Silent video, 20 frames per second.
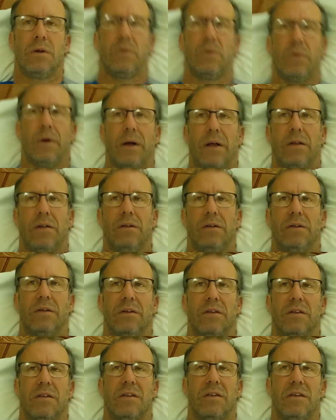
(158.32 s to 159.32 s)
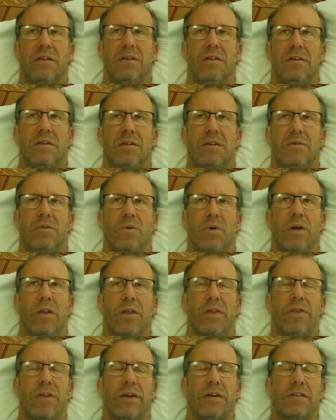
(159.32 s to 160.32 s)
Well, one of
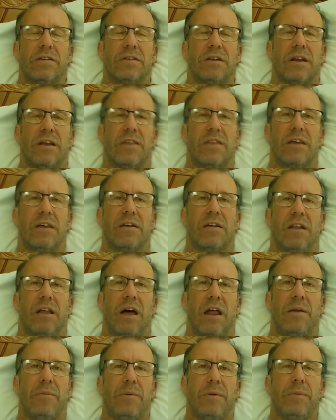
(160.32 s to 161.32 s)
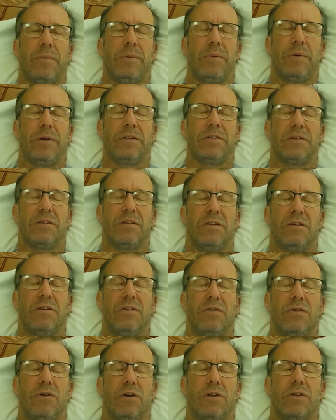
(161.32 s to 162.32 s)
the things that I think a lot of people miss in
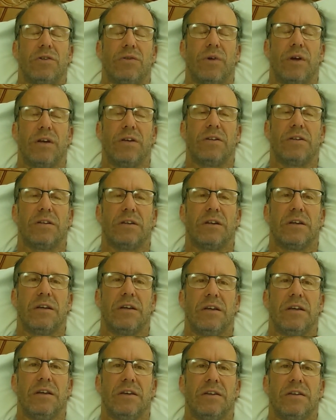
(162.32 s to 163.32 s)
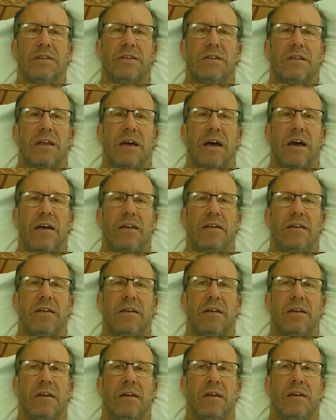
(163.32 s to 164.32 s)
endurance racing is that
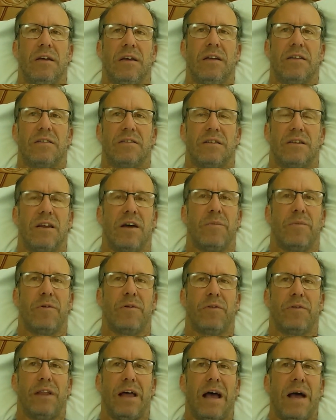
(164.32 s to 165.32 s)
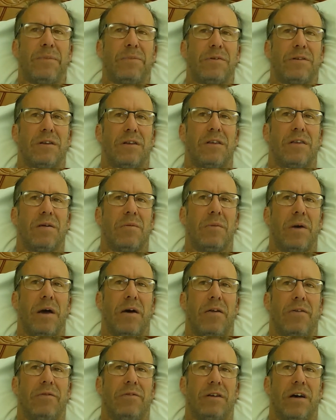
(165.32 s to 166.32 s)
it's the number of laps and the
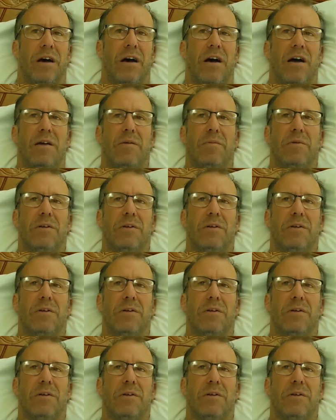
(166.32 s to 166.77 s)
amount of time.